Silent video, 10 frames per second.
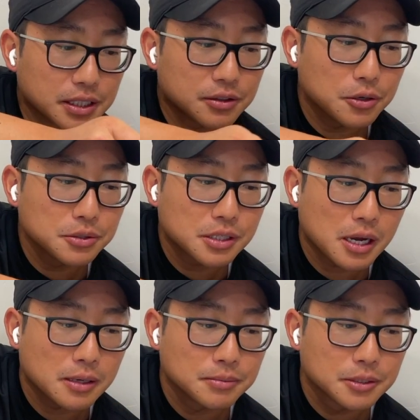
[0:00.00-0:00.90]
in those
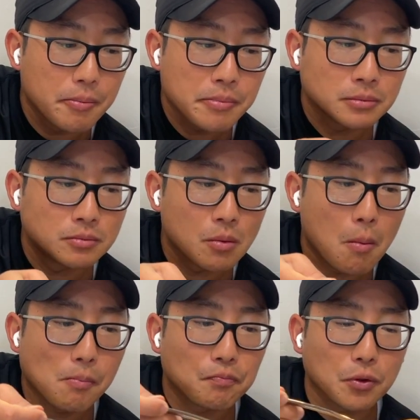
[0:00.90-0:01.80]
times,
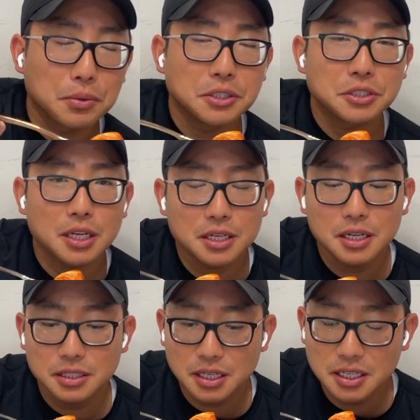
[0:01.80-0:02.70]
when you
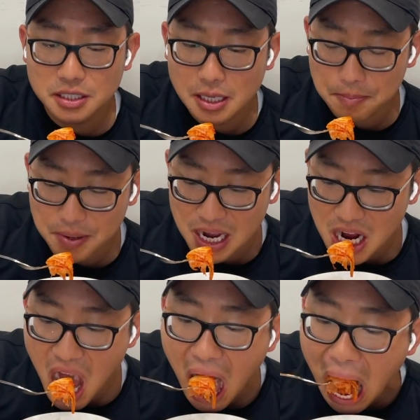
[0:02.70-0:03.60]
take a step
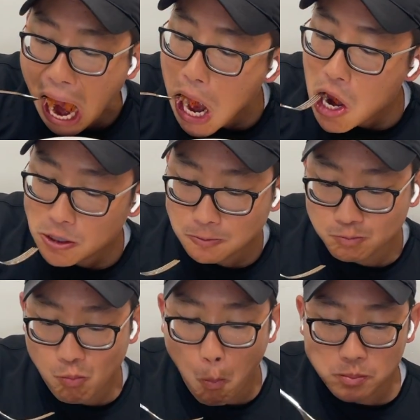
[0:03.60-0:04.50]
back
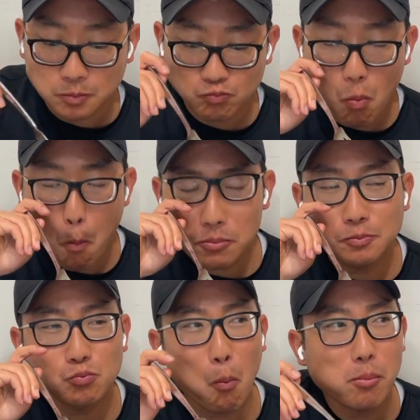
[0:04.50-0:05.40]
and
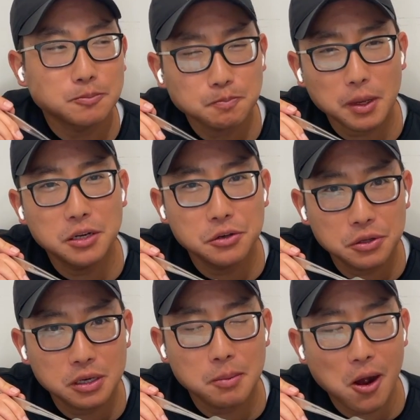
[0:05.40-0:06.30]
you
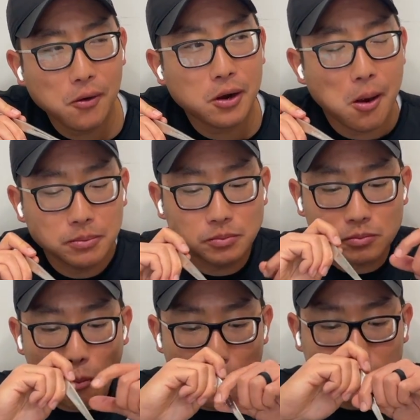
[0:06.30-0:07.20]
think about, okay,
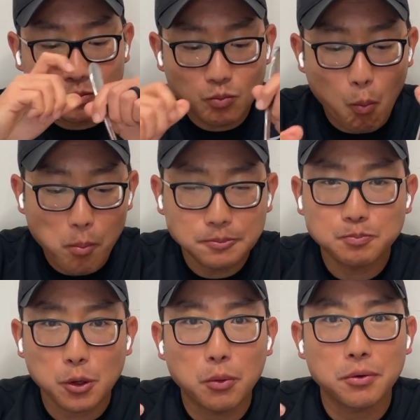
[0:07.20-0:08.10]

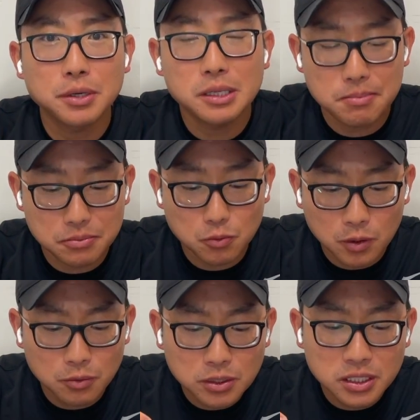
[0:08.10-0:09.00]
what
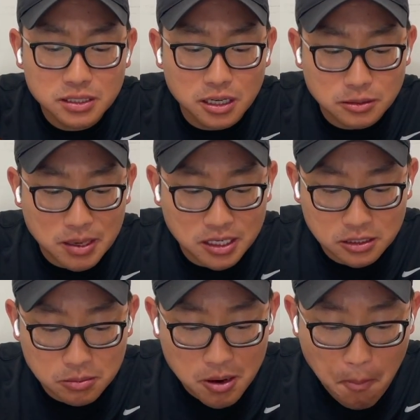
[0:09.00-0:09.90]
really does matter
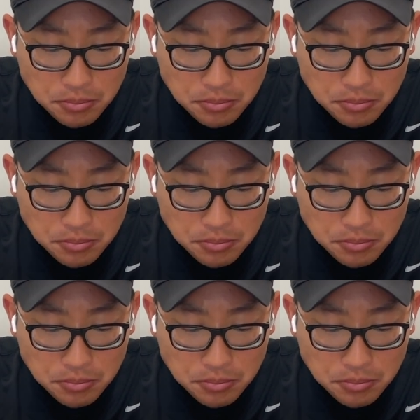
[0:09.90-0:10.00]
to me?